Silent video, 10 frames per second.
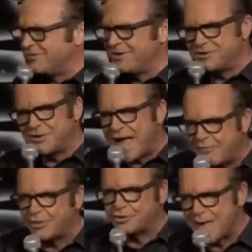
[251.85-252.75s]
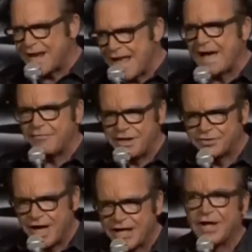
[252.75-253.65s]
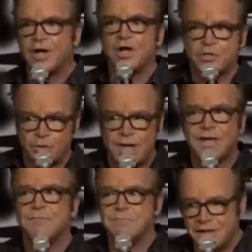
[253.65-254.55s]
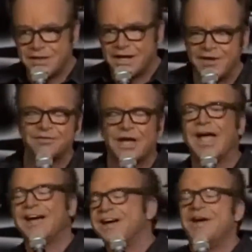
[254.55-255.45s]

What does your average man have? And he's like, 3 million. I was like,